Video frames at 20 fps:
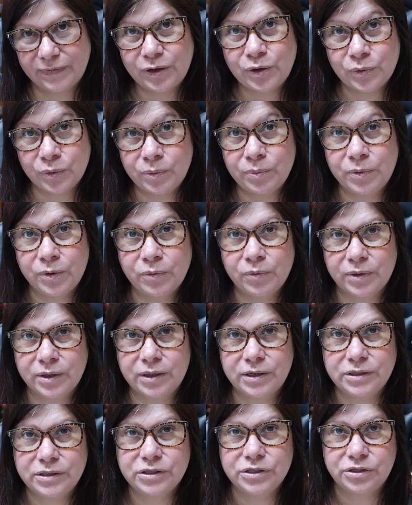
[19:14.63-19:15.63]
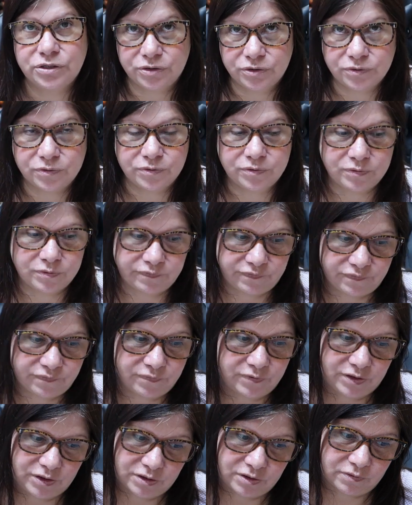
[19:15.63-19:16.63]
you would be willing to do,
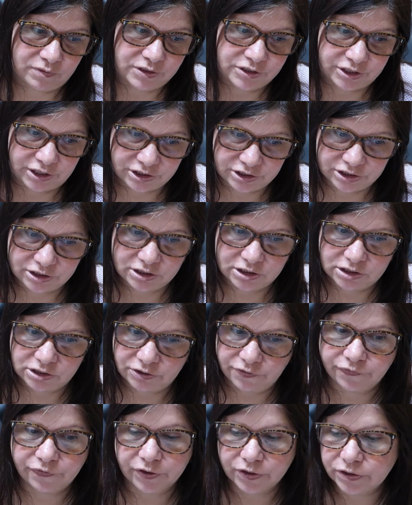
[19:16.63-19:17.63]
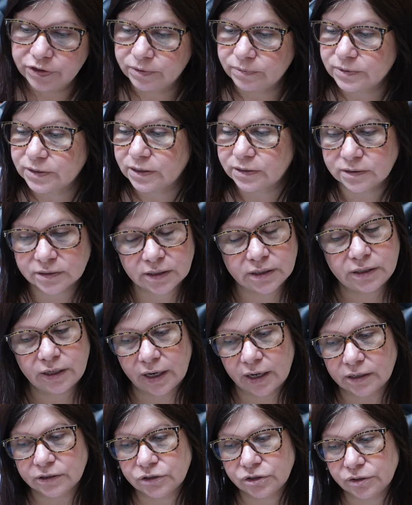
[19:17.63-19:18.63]
you know, injections in your fingertips? I said,
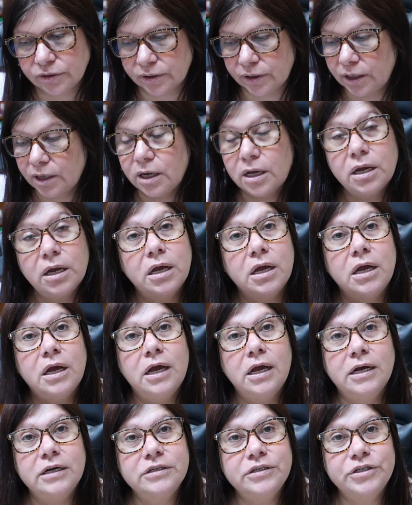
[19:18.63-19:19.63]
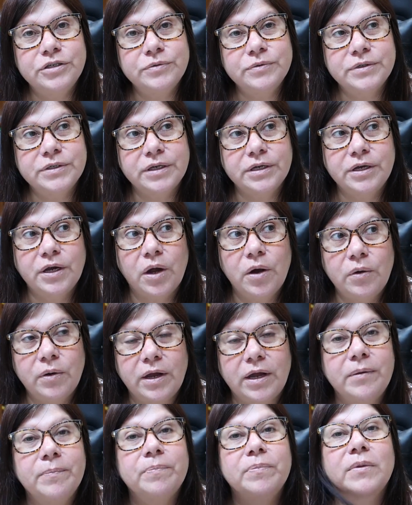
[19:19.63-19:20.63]
yeah, sure. And she was like,
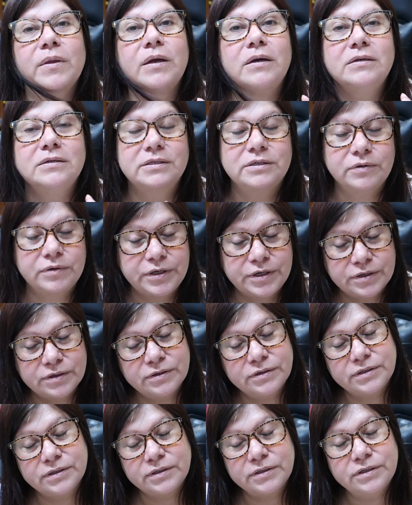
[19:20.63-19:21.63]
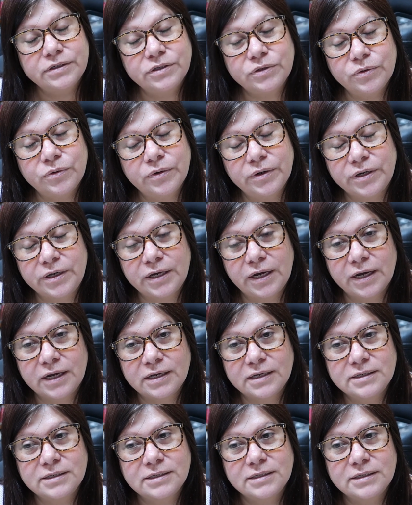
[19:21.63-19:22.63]
okay. So here's the story,
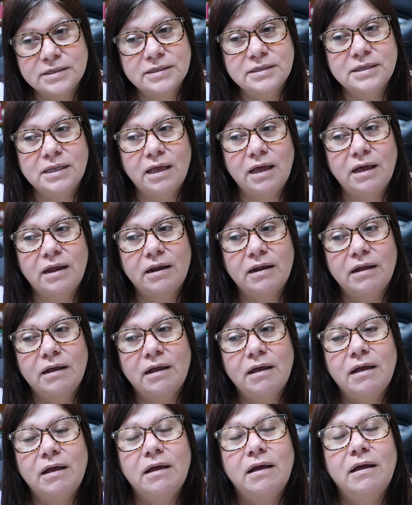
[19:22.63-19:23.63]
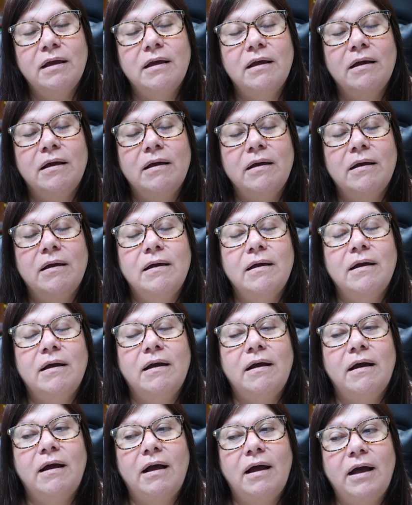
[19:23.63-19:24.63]
guys, is that
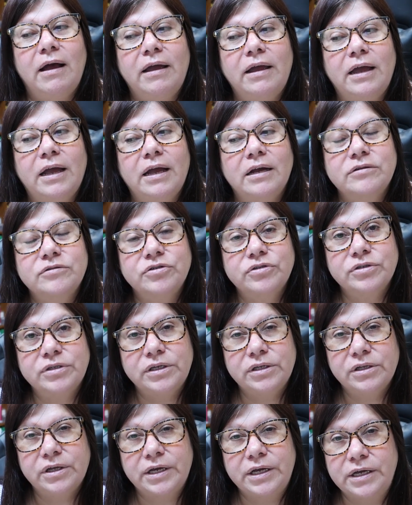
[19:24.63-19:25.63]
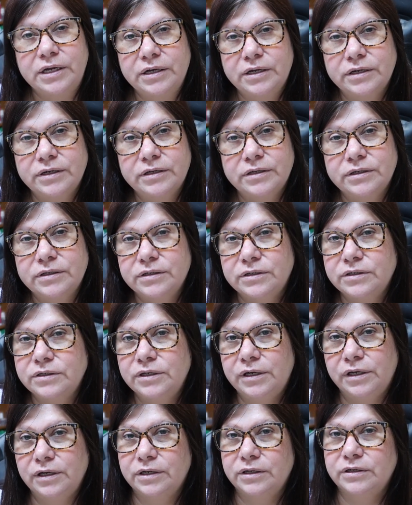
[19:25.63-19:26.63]
I actually like
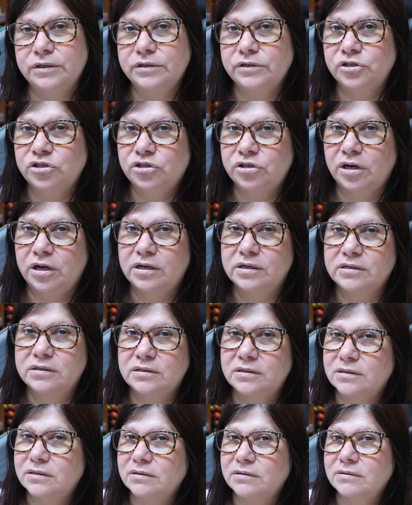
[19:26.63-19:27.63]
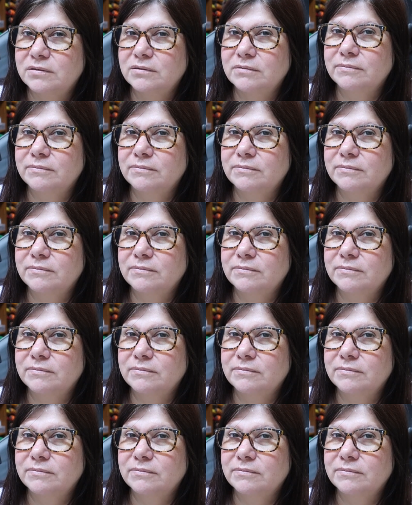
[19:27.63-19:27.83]
to get shots.